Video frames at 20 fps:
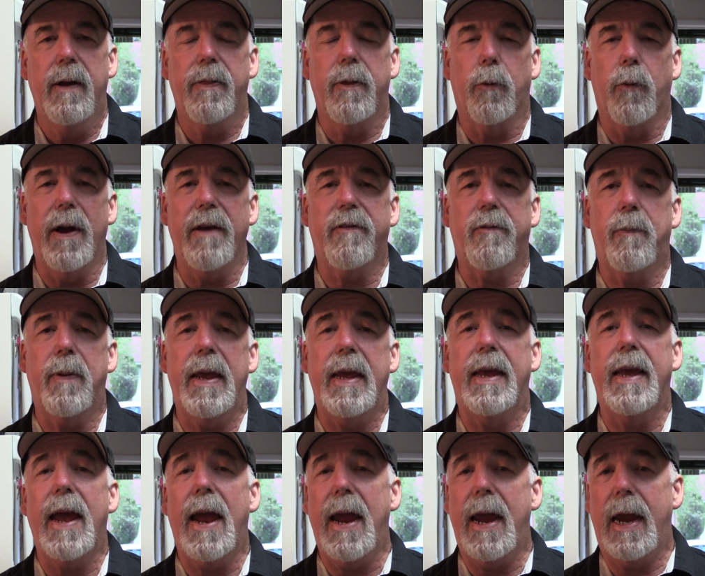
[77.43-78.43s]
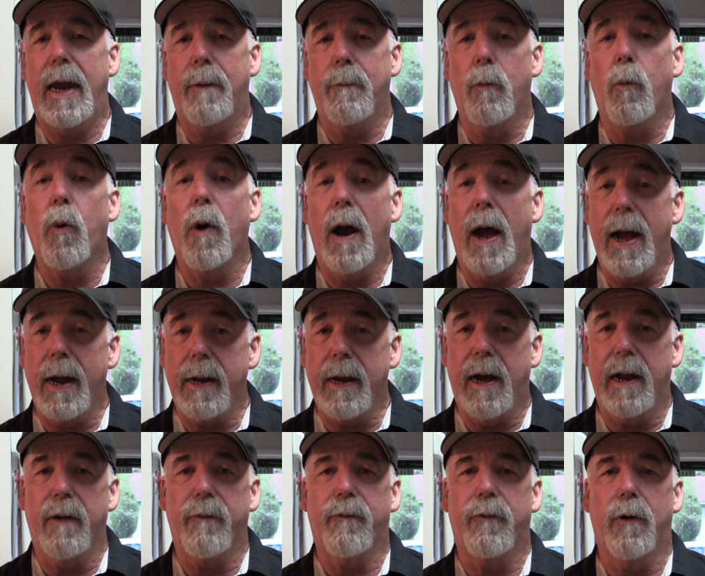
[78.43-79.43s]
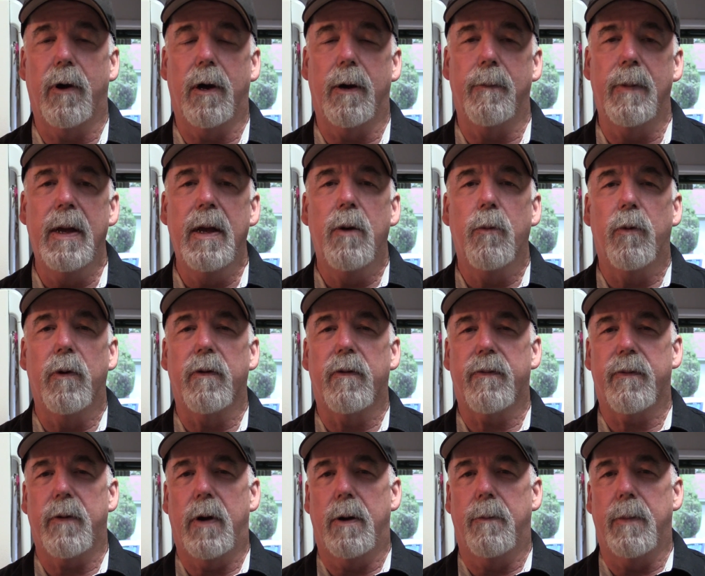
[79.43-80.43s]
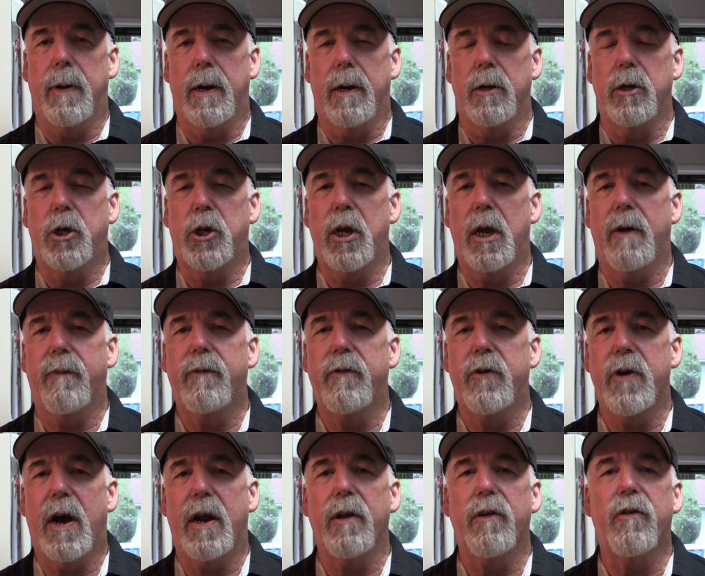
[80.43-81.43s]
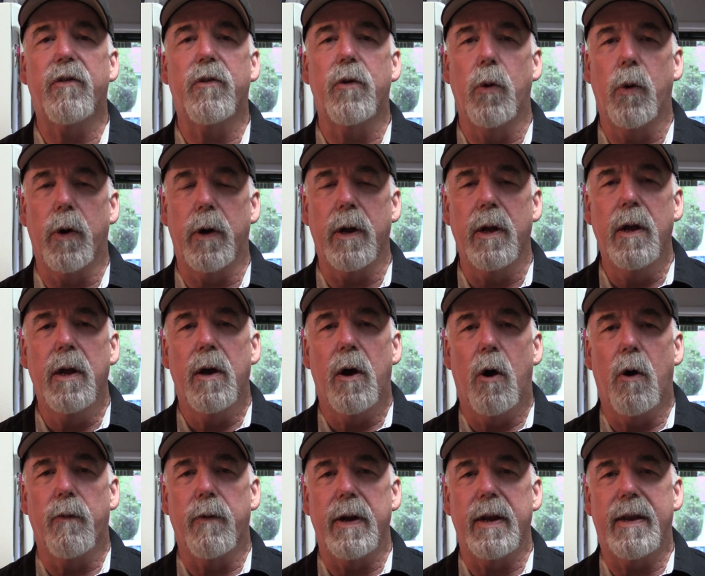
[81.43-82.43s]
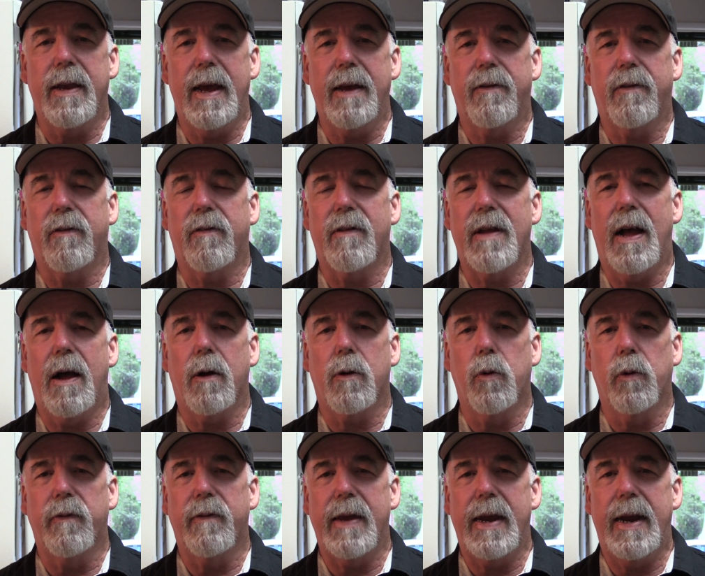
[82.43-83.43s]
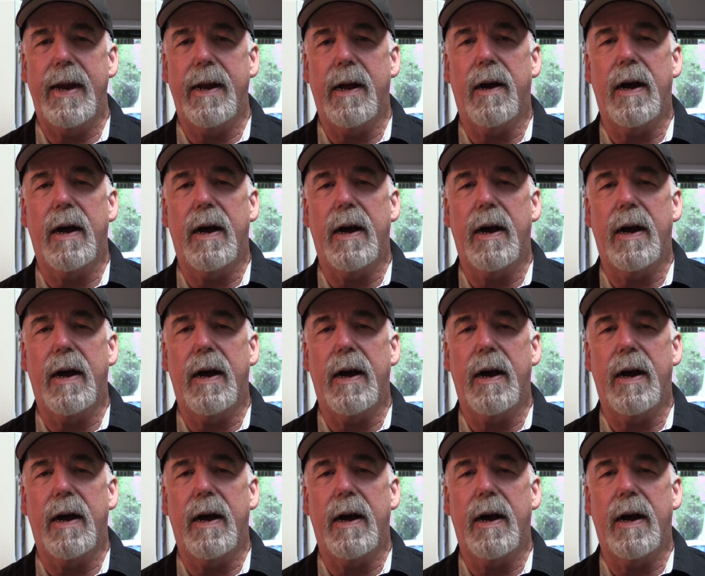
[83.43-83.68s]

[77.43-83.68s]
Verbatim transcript: The recipe came where I got it from was from uh, Chef Johnny Stewart over at Texas Style Cuisine.